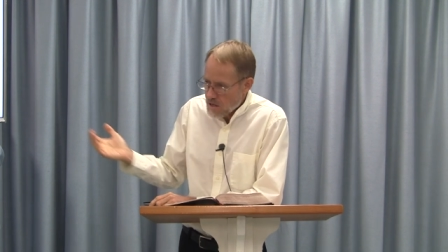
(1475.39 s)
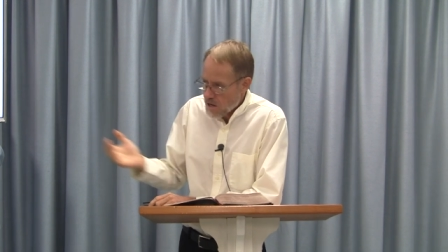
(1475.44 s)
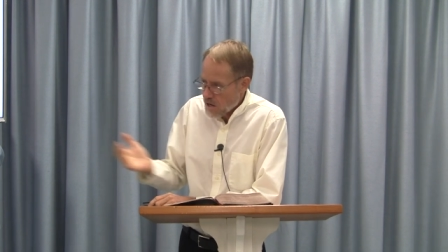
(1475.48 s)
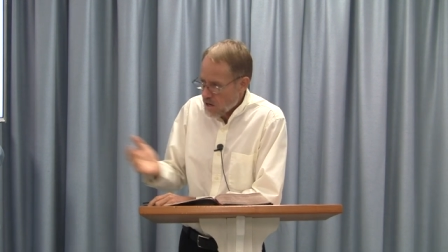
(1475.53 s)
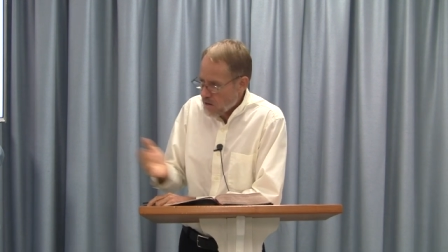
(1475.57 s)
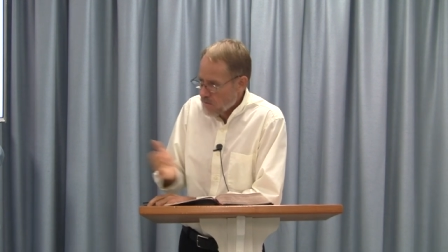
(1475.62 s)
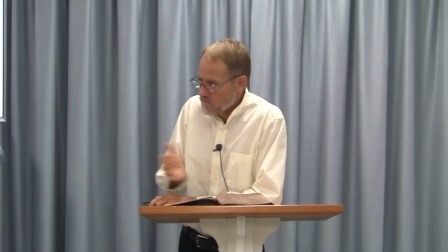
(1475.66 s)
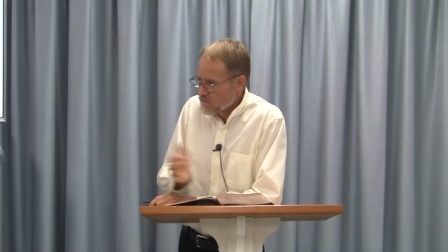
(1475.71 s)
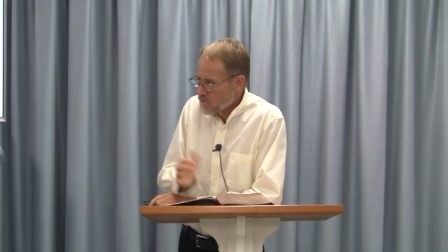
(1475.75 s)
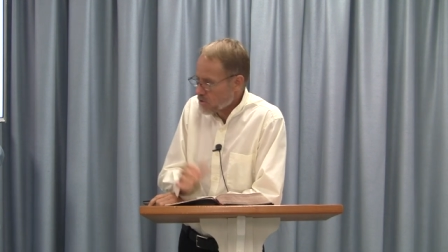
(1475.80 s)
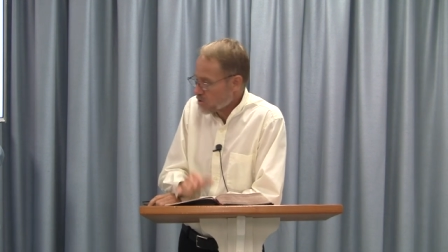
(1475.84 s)

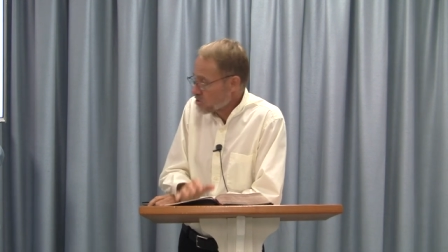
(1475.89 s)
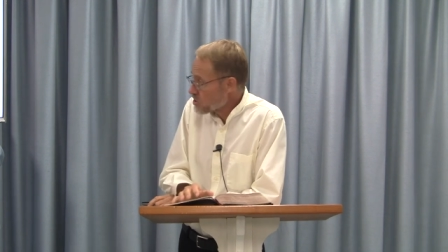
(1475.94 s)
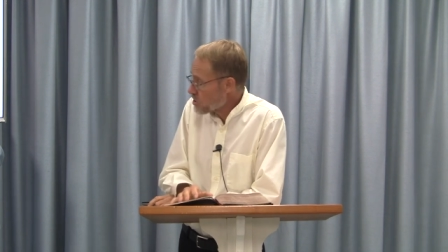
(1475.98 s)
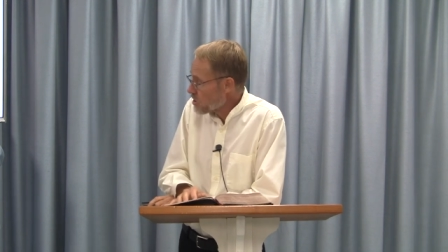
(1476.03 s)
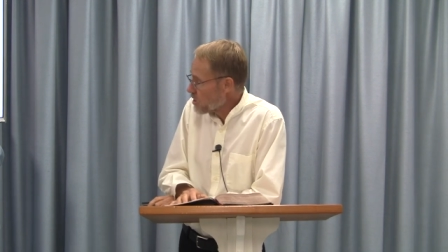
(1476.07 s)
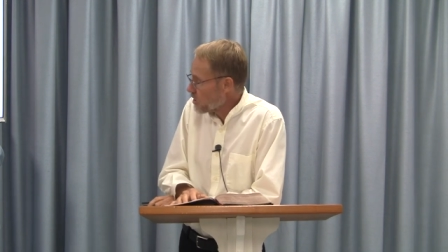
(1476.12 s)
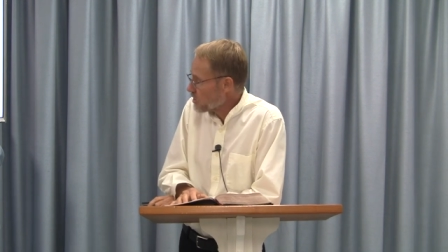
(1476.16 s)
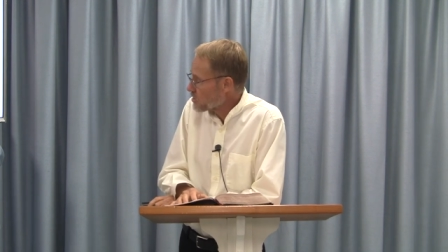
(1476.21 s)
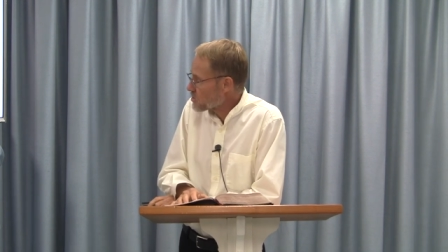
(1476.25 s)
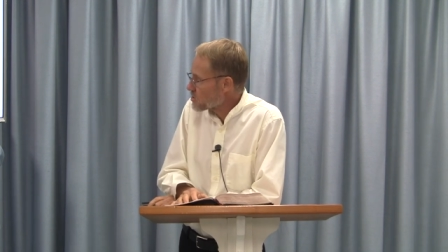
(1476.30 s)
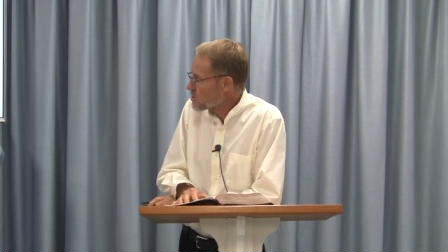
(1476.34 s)
of the
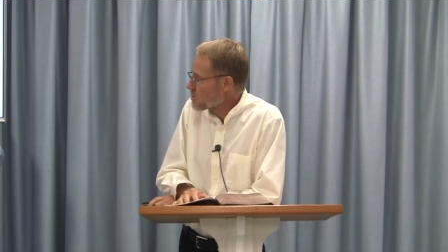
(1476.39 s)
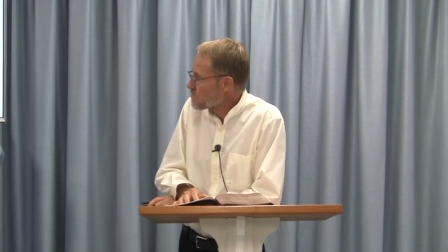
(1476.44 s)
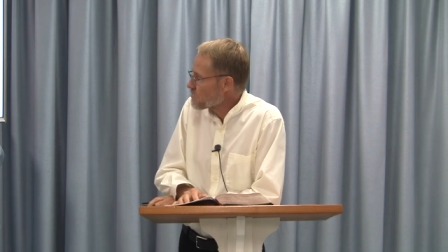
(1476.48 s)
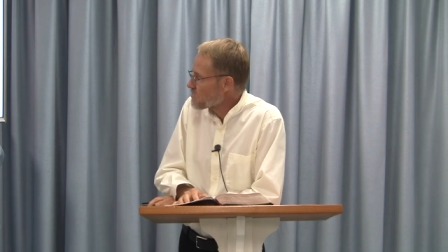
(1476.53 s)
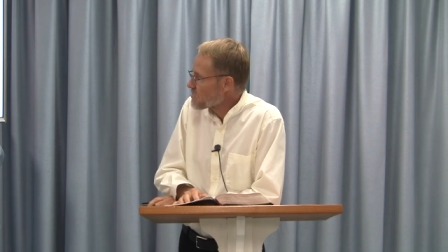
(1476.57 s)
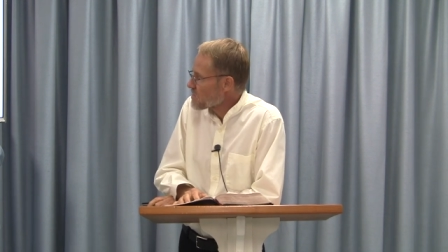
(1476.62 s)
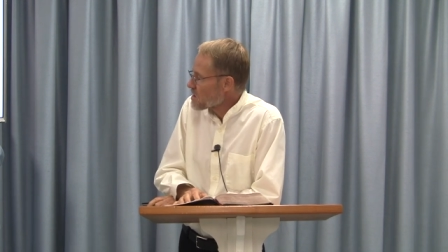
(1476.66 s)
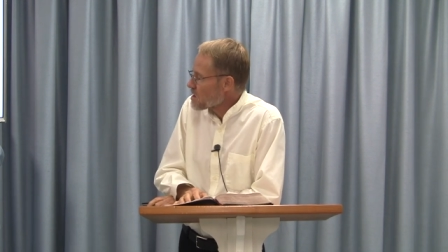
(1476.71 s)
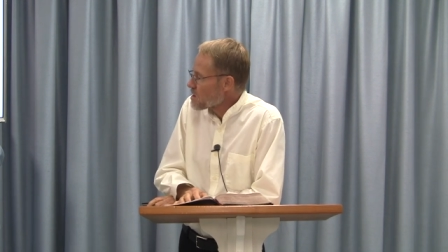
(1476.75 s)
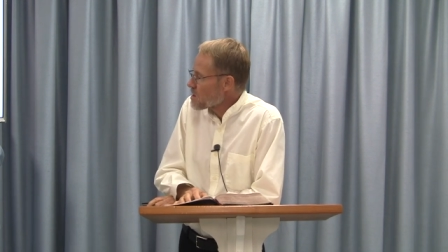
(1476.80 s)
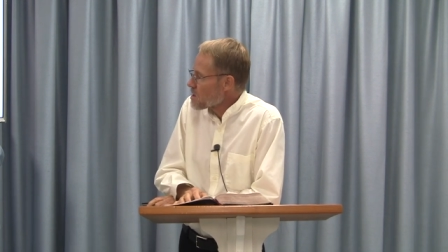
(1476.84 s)
church,
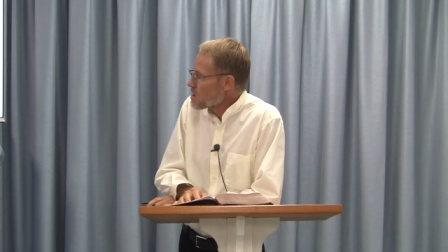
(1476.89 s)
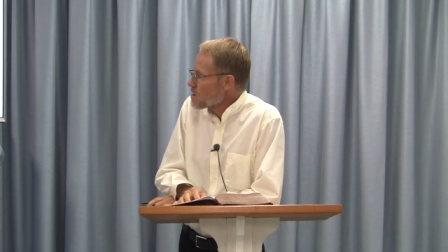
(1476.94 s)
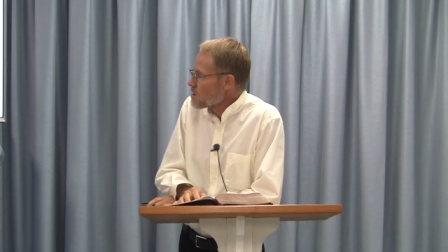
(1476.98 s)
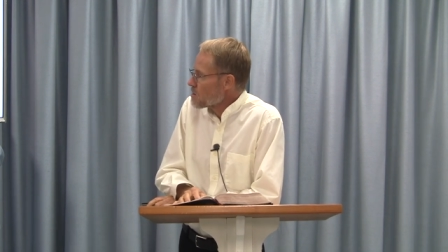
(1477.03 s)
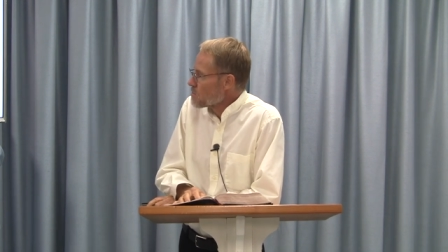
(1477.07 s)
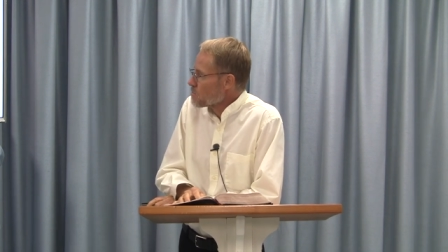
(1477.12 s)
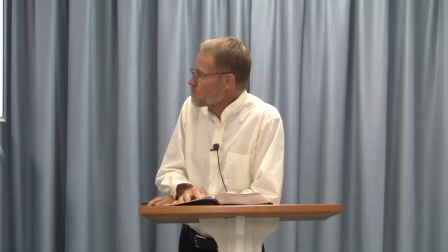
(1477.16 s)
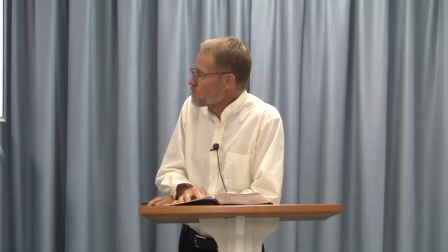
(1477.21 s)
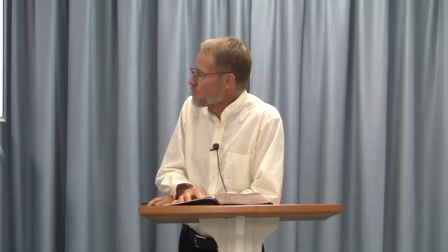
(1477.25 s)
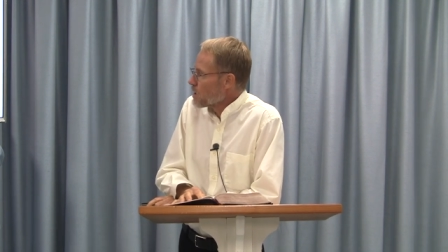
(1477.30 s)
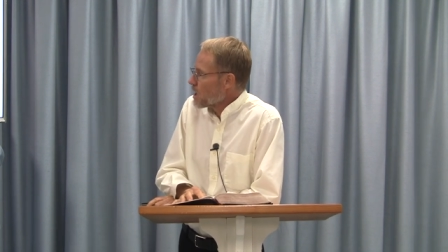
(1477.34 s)

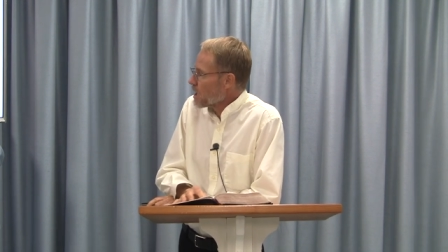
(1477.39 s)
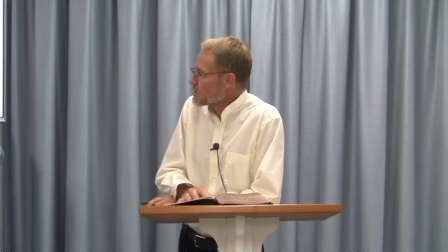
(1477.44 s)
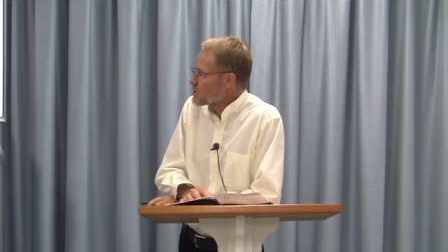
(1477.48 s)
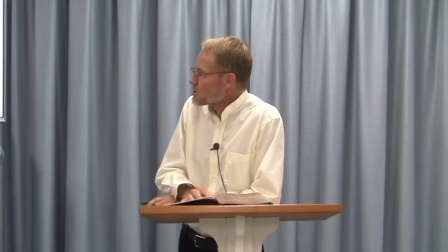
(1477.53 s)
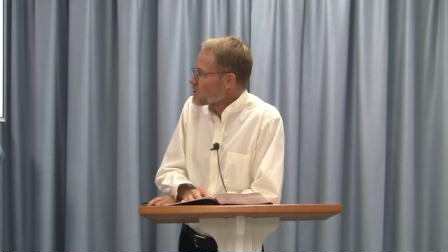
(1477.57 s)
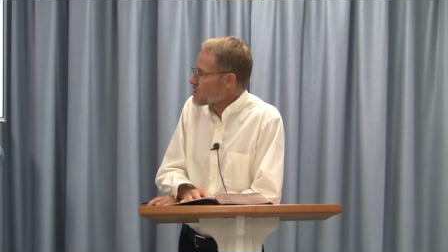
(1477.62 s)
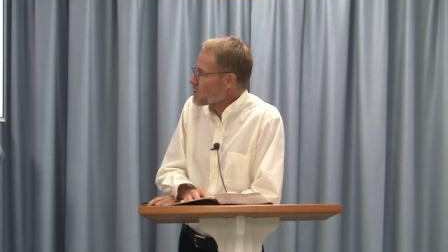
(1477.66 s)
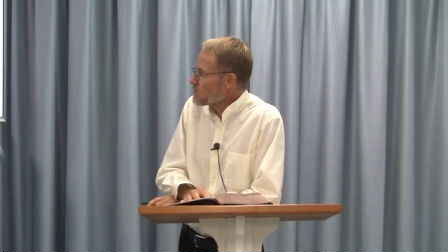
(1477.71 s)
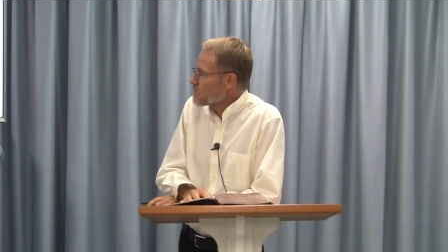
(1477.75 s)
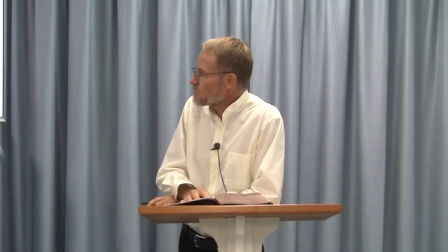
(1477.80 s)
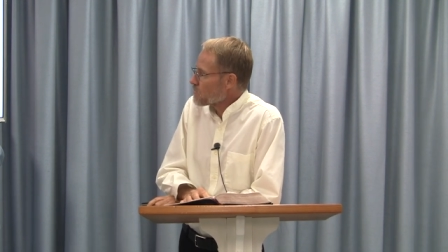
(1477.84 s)

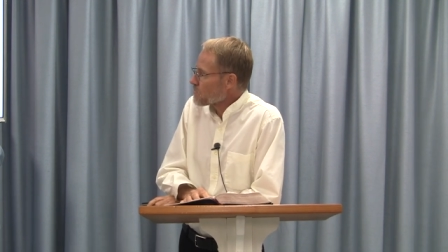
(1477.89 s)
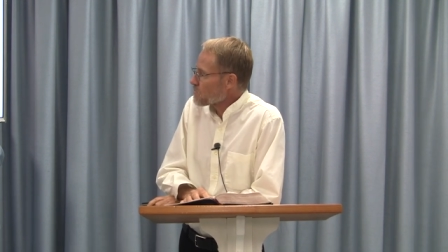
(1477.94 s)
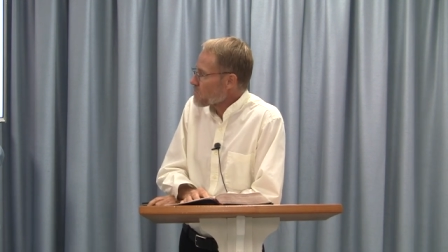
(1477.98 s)
but